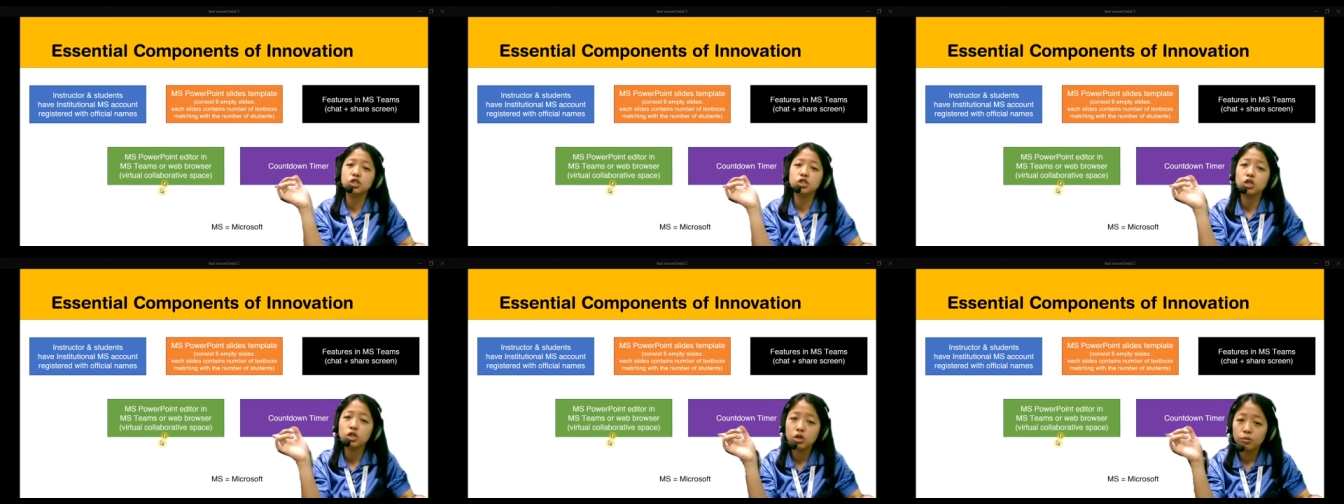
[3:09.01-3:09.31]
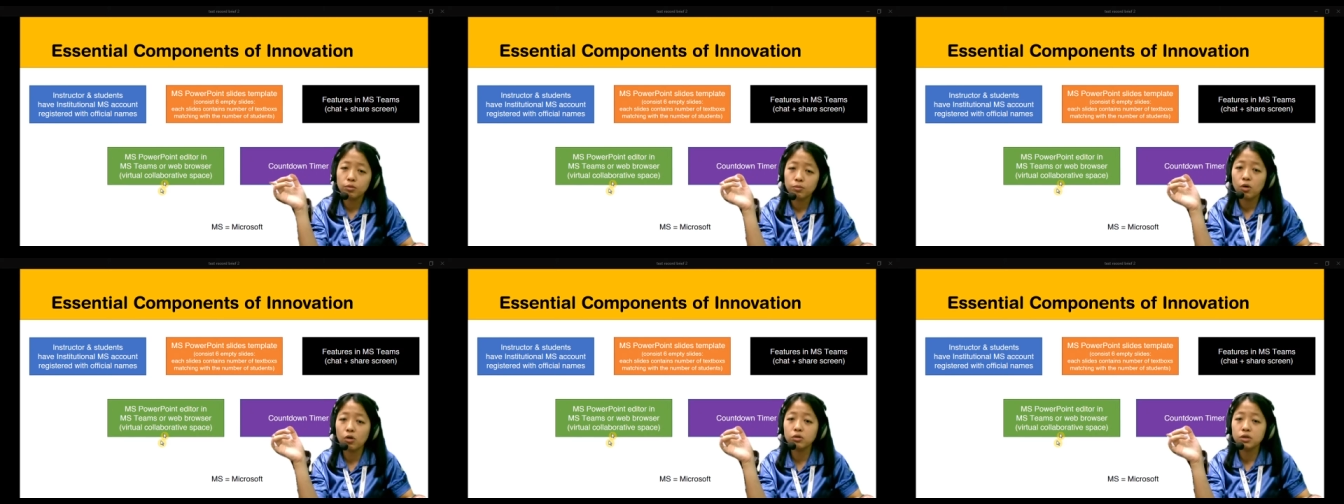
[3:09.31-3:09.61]

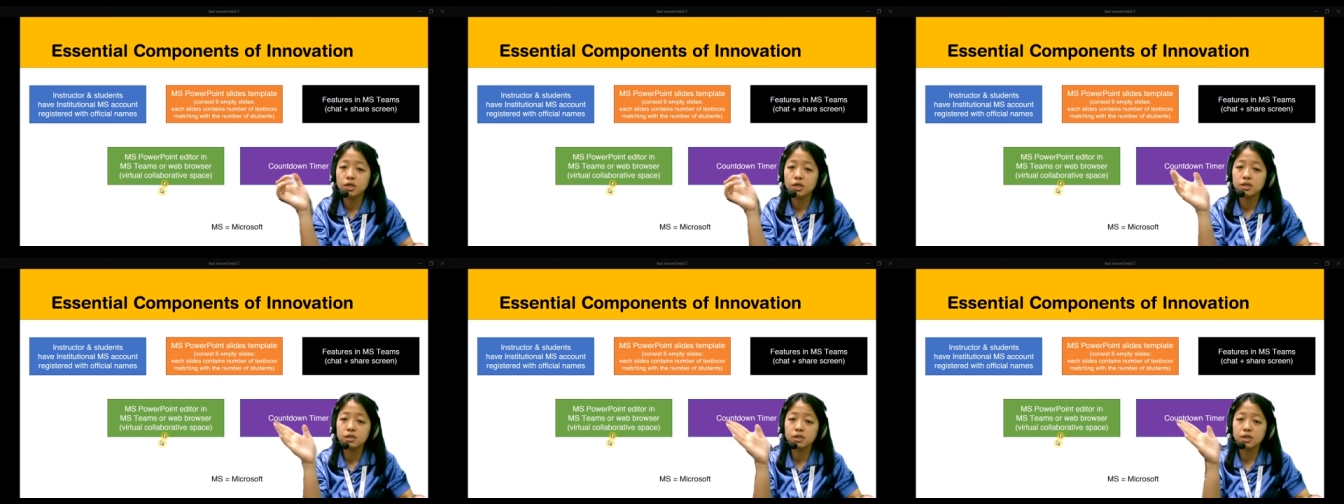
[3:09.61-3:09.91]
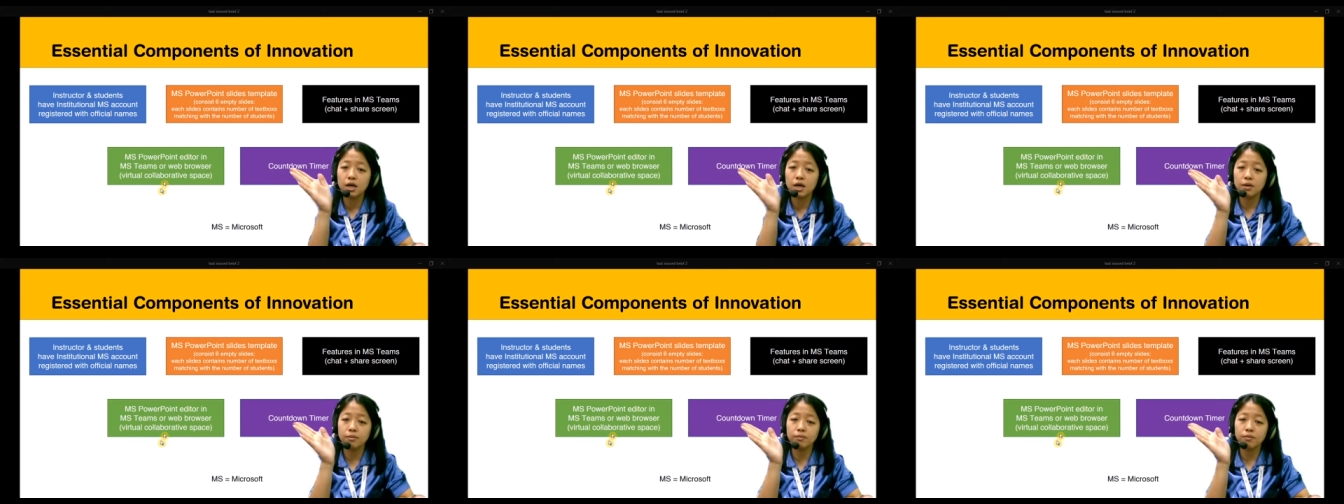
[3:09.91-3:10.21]
components
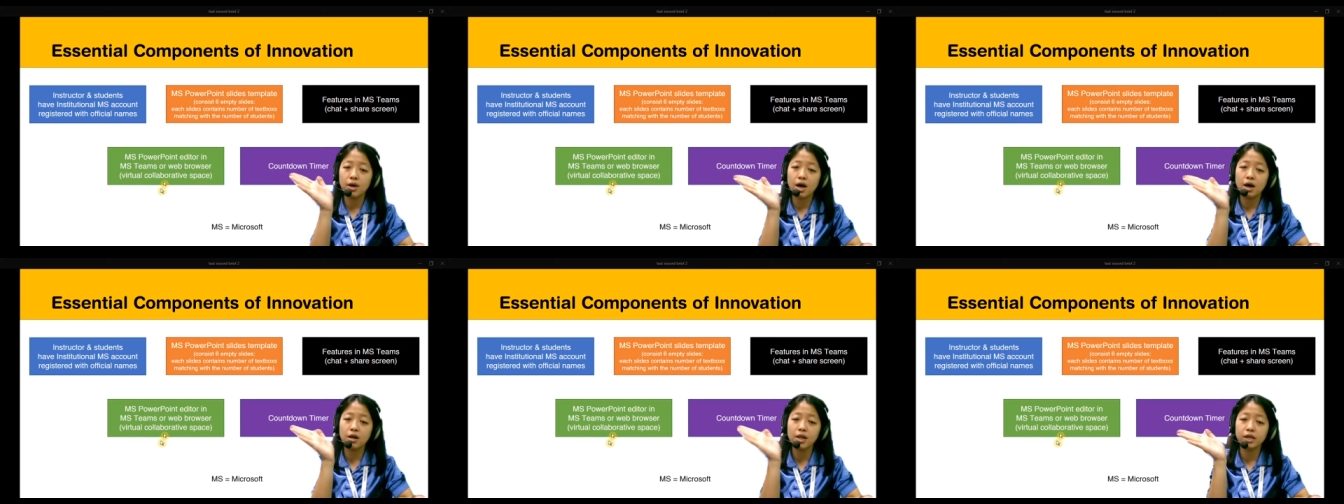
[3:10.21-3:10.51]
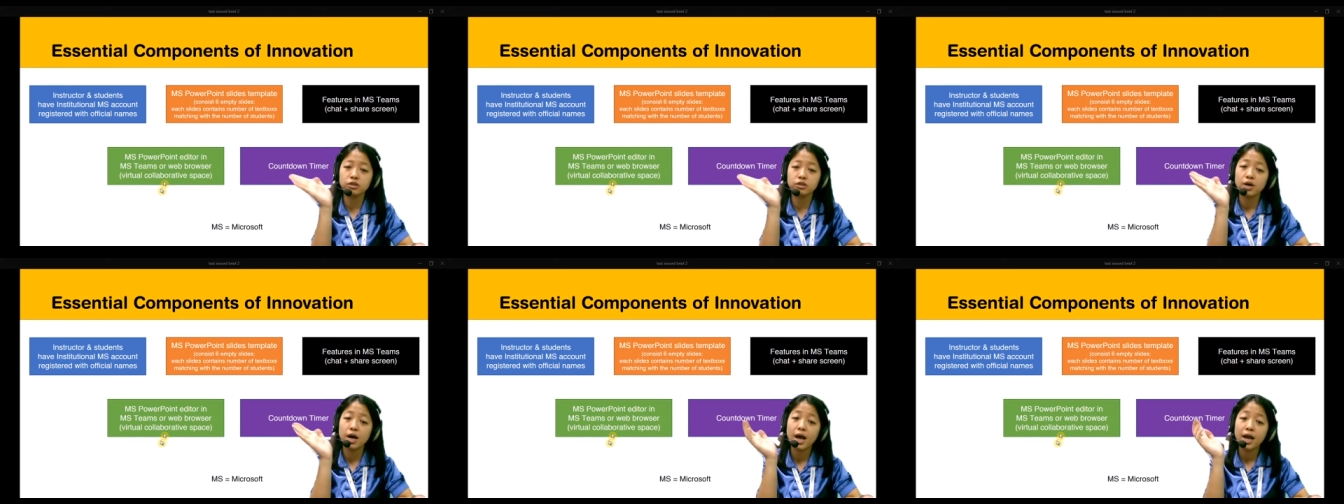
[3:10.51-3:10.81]
I'd like to
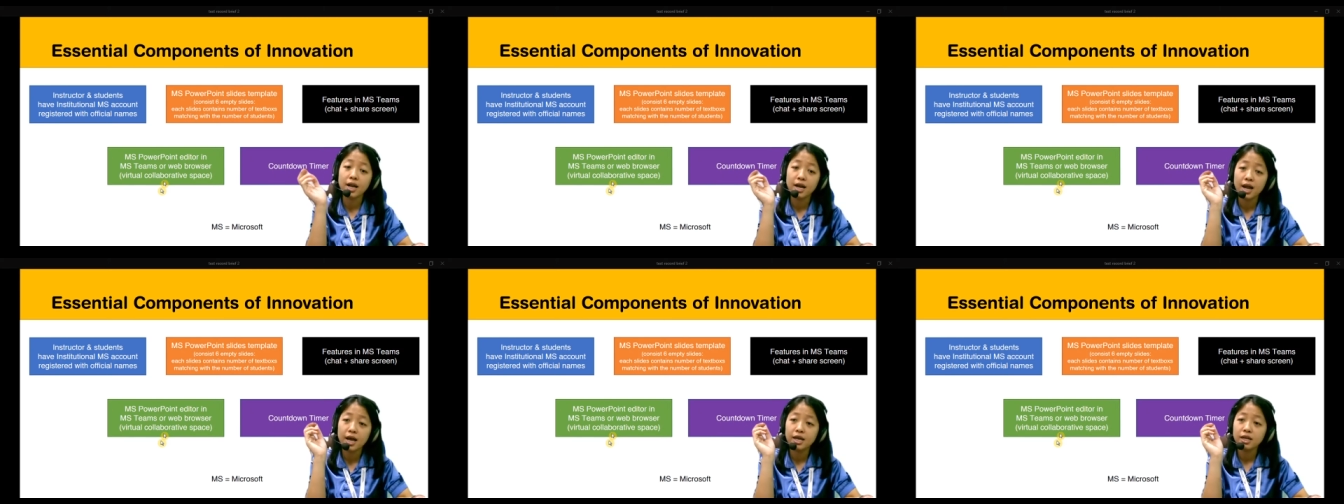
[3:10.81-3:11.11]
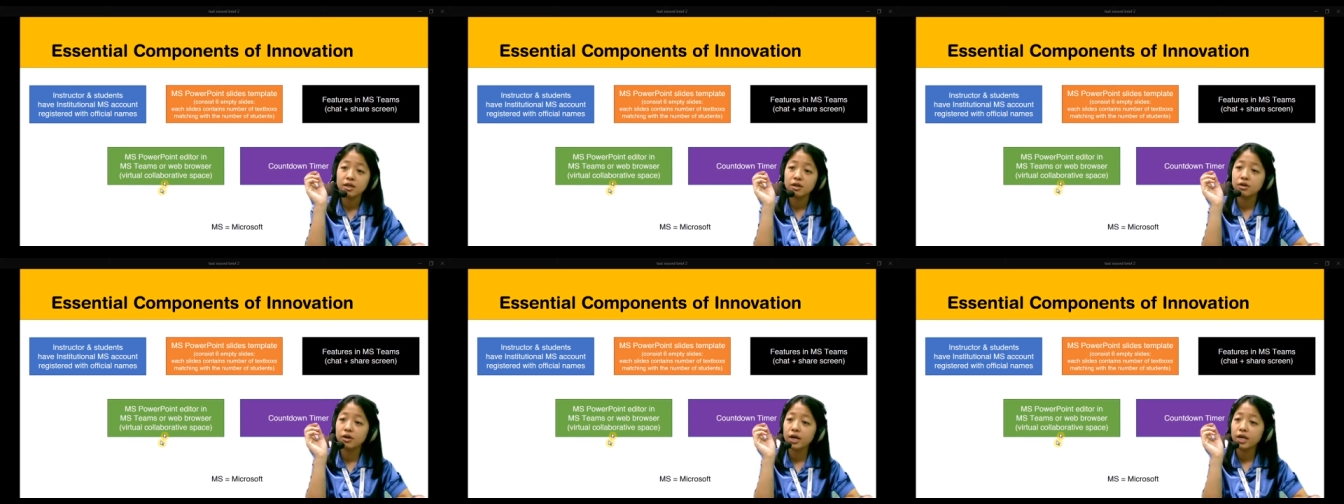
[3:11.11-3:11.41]
highlight,
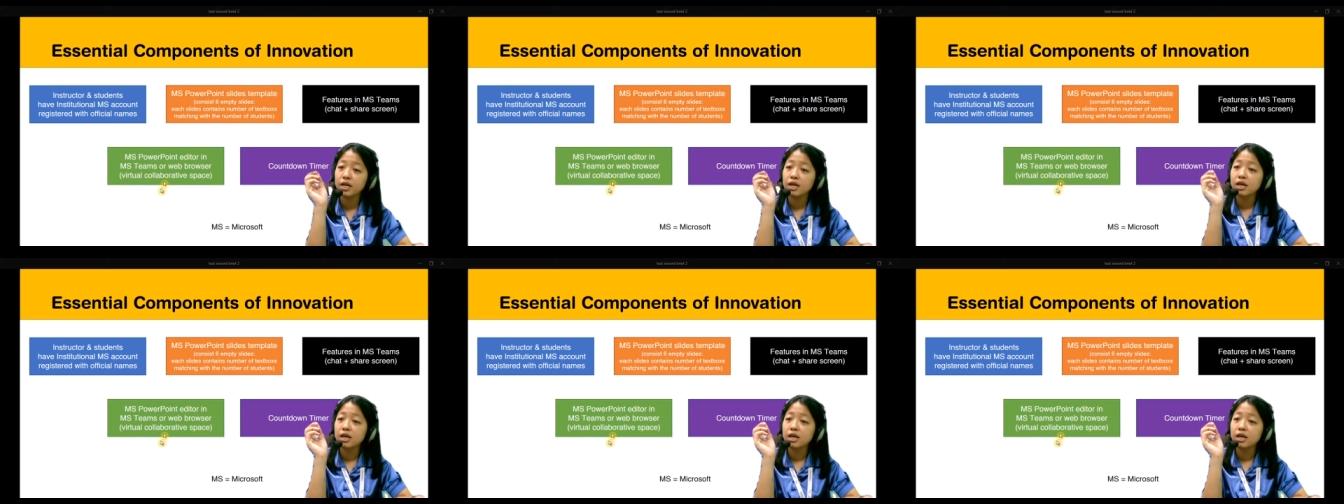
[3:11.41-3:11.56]
right?